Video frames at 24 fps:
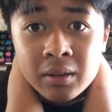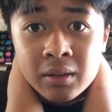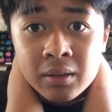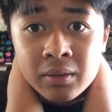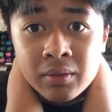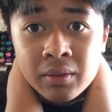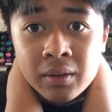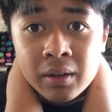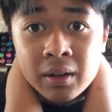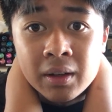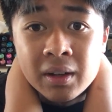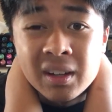is a
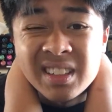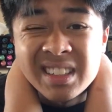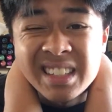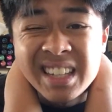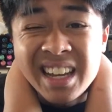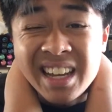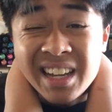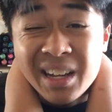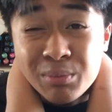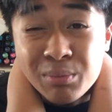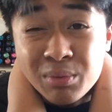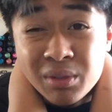fight.
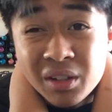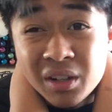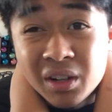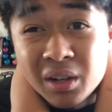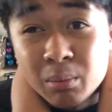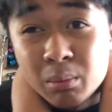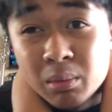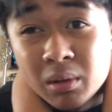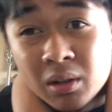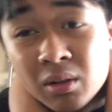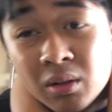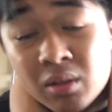Dang, I'm sorry,
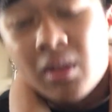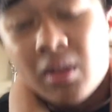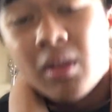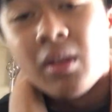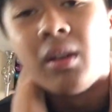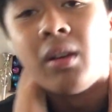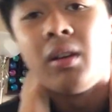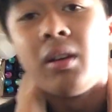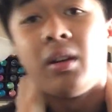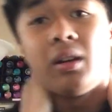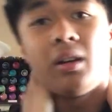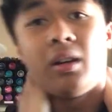bro.
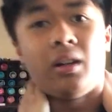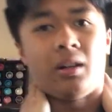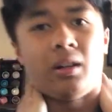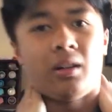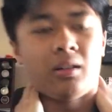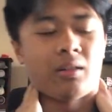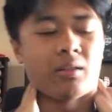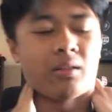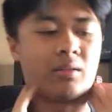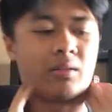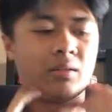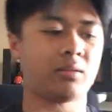
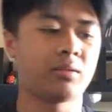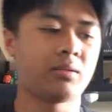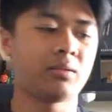Uh,